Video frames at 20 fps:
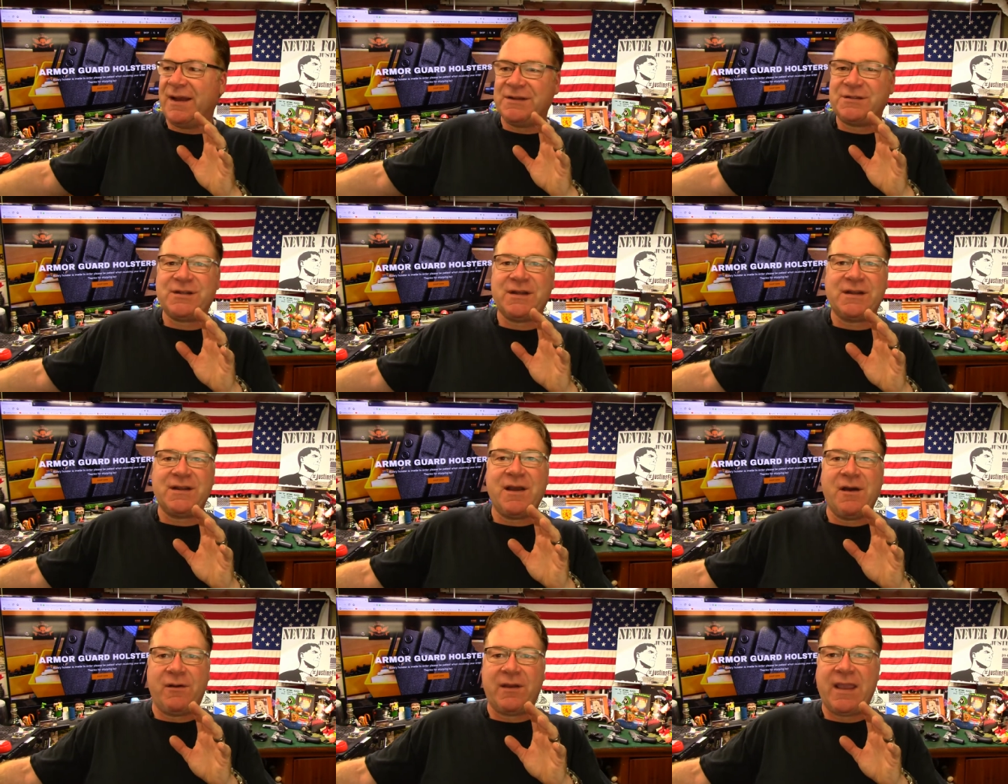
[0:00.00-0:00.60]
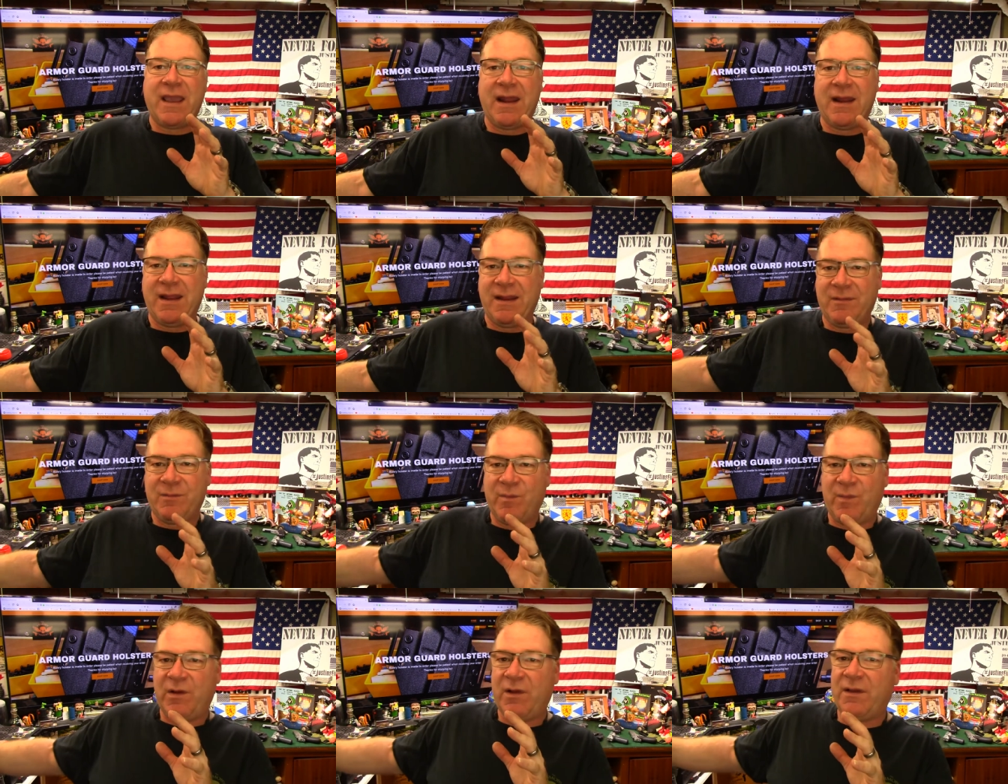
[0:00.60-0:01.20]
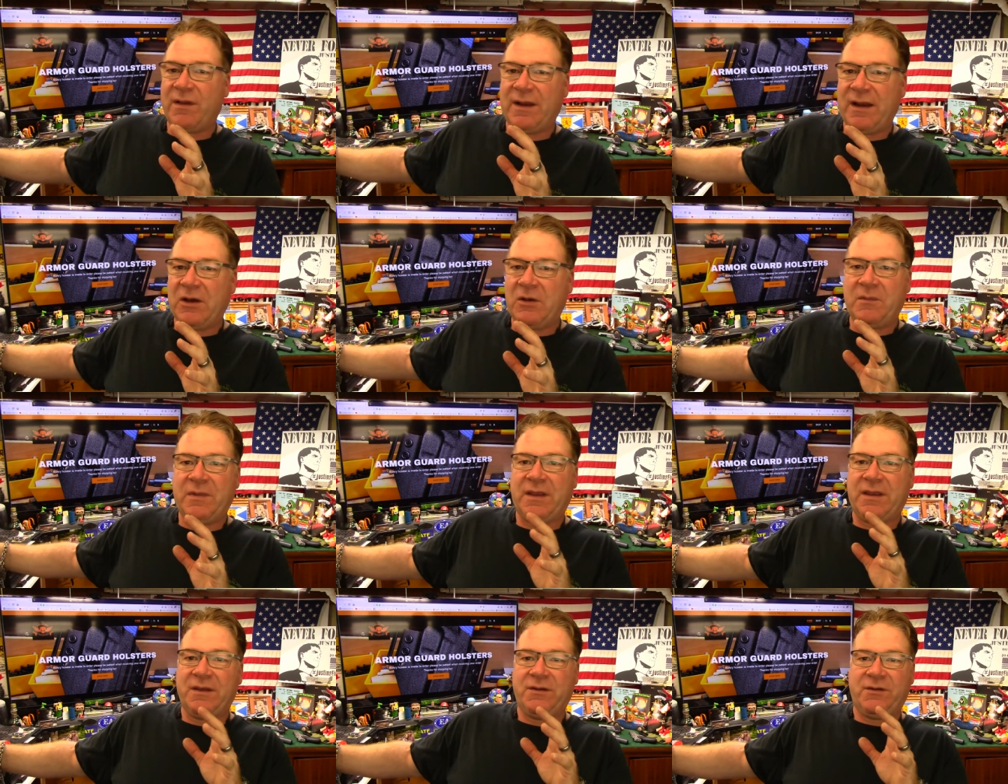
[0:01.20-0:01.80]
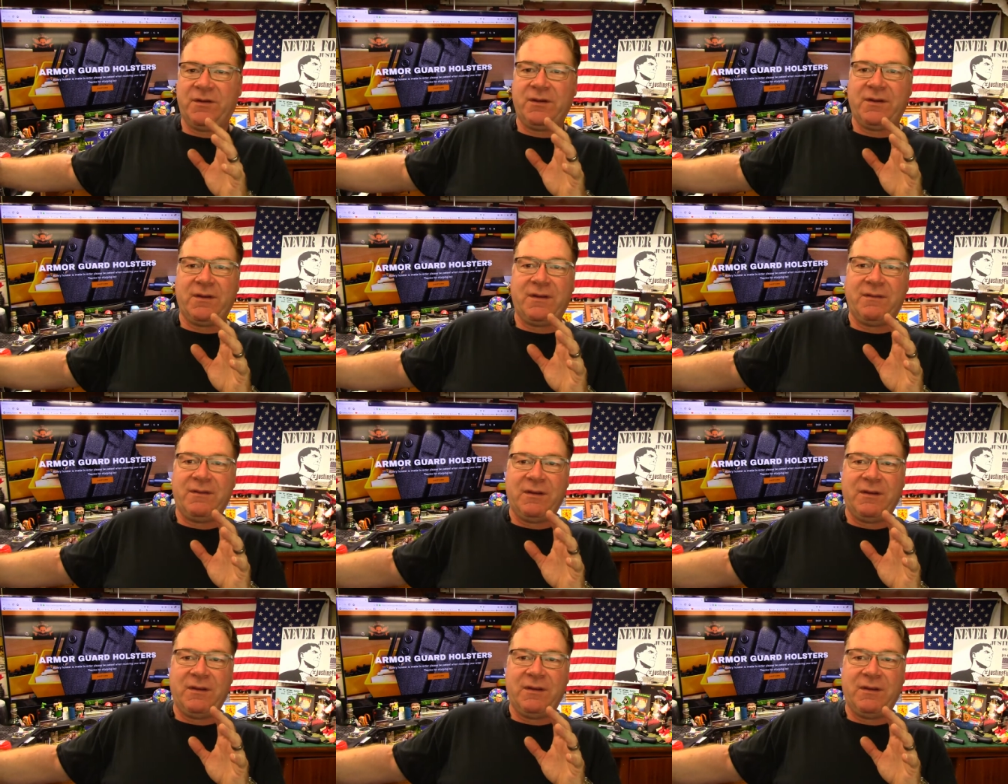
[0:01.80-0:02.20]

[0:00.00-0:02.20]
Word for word: I should go get it and pull it out because you,